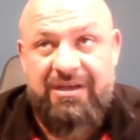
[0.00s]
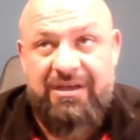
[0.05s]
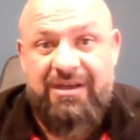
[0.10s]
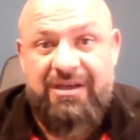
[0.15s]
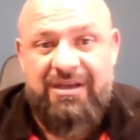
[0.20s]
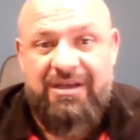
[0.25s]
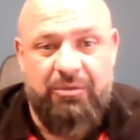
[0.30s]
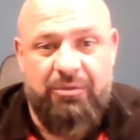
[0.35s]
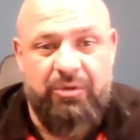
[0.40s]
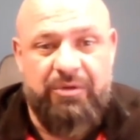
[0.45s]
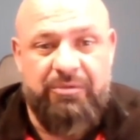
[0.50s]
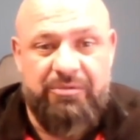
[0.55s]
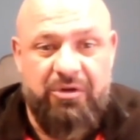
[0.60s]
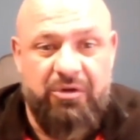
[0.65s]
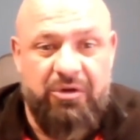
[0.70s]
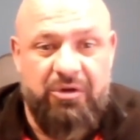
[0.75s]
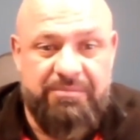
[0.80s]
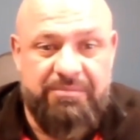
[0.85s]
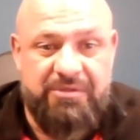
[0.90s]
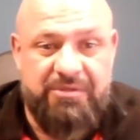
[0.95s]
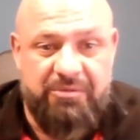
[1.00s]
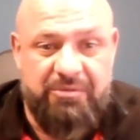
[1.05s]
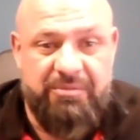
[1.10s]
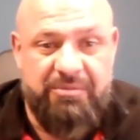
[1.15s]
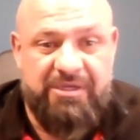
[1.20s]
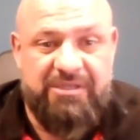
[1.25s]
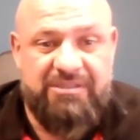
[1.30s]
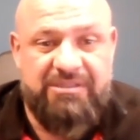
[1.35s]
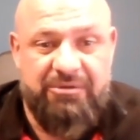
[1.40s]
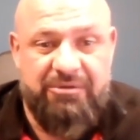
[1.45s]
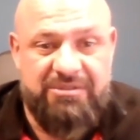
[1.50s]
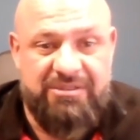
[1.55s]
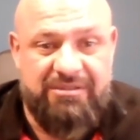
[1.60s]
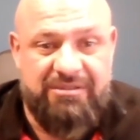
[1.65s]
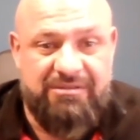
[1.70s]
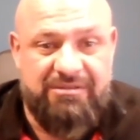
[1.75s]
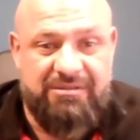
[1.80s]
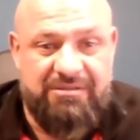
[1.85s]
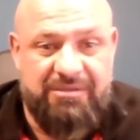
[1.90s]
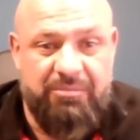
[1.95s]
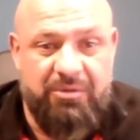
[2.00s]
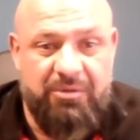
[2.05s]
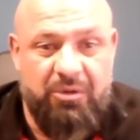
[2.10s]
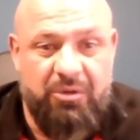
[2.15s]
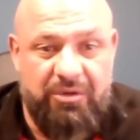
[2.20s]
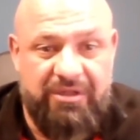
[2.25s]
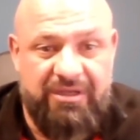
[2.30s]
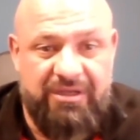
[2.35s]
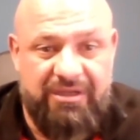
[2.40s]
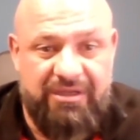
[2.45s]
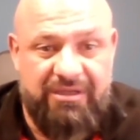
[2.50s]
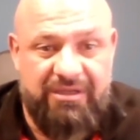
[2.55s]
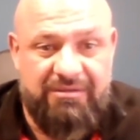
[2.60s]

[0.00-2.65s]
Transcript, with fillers: that we would go up to, and because I was an employee